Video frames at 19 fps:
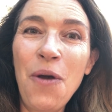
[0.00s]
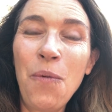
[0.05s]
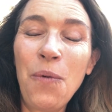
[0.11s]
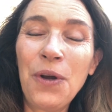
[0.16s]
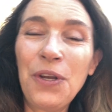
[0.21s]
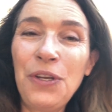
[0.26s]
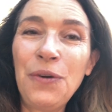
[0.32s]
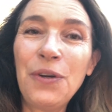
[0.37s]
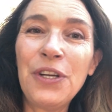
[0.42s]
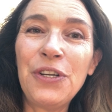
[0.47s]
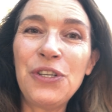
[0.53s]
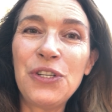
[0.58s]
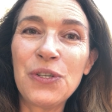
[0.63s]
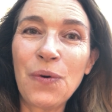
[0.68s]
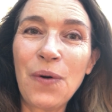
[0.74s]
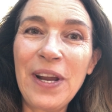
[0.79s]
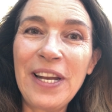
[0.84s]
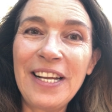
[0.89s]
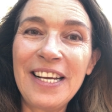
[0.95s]
where you can
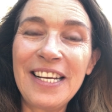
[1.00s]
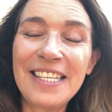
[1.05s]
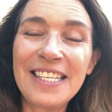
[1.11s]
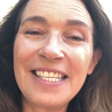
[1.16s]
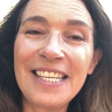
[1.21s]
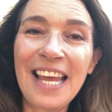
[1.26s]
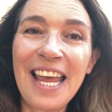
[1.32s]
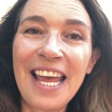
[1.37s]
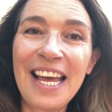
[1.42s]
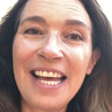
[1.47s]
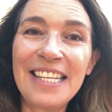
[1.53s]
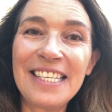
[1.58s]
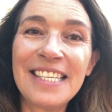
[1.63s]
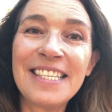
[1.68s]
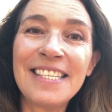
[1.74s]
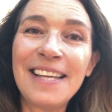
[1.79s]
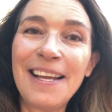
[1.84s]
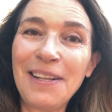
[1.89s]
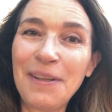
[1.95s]
join us and
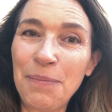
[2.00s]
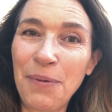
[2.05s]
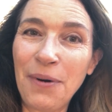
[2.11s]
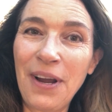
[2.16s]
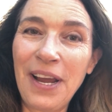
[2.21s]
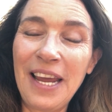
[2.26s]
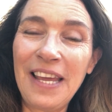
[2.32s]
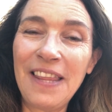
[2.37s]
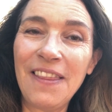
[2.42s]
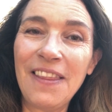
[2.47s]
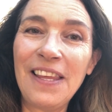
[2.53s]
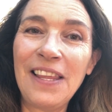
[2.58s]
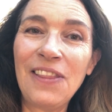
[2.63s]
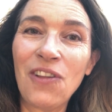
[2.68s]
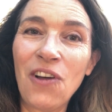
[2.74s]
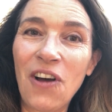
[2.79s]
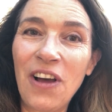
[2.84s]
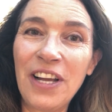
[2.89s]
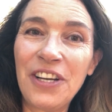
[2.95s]
celebrate the
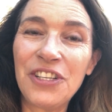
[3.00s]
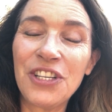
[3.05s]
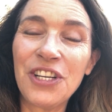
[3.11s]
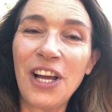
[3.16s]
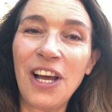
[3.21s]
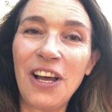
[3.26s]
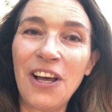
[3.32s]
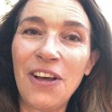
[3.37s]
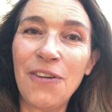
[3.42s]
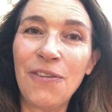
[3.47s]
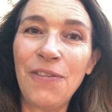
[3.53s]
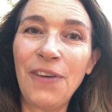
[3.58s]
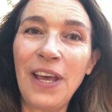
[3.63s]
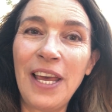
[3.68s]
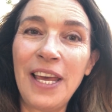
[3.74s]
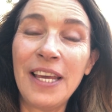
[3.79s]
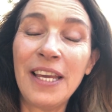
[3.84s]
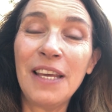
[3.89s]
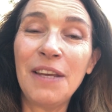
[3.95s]
launch of
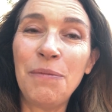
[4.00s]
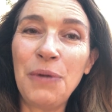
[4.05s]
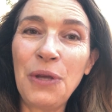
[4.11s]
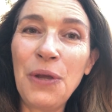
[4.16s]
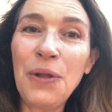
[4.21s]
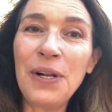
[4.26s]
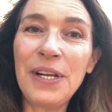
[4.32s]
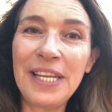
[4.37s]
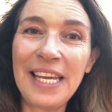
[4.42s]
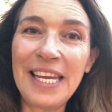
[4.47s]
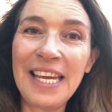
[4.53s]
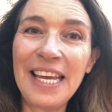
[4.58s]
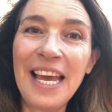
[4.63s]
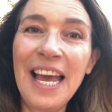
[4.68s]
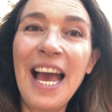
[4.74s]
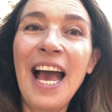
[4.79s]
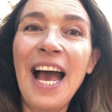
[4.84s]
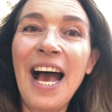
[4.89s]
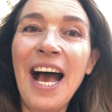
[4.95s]
a community
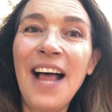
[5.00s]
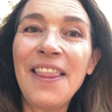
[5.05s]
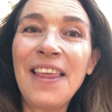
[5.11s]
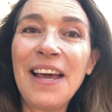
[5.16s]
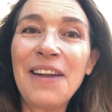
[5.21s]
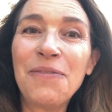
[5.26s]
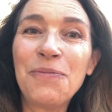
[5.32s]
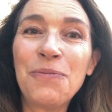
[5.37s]
that